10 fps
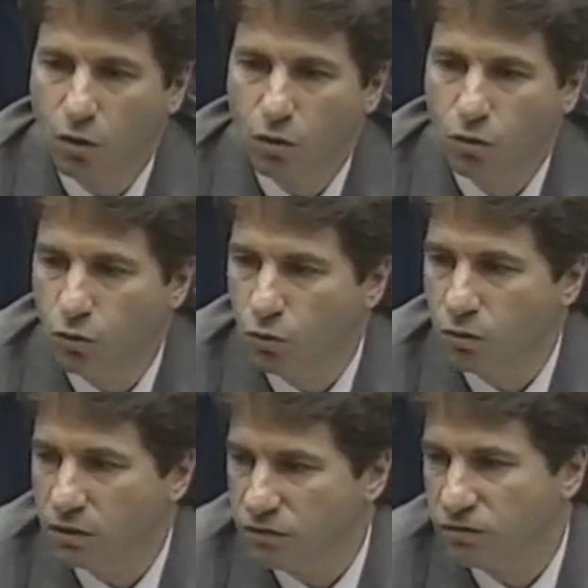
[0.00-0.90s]

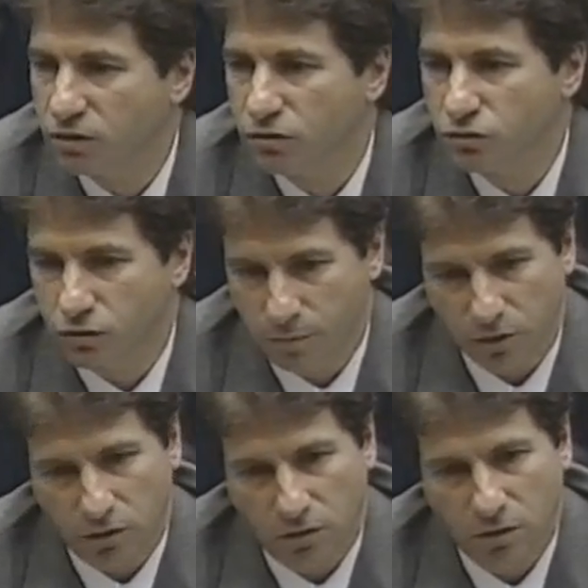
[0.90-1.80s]
Who is the
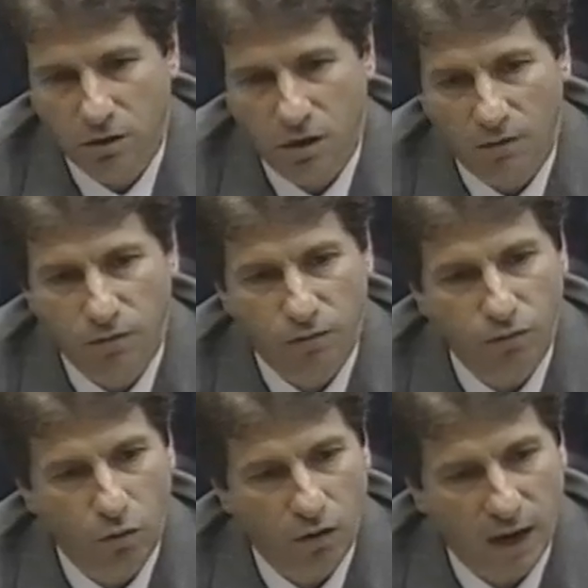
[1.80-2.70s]
contributor of the
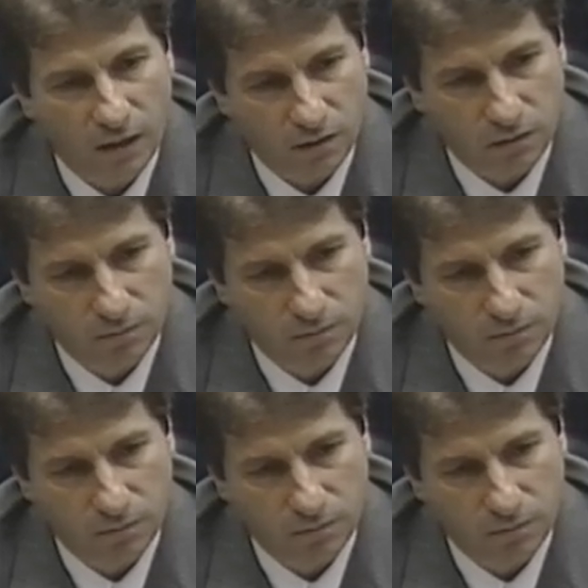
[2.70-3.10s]
4 allele?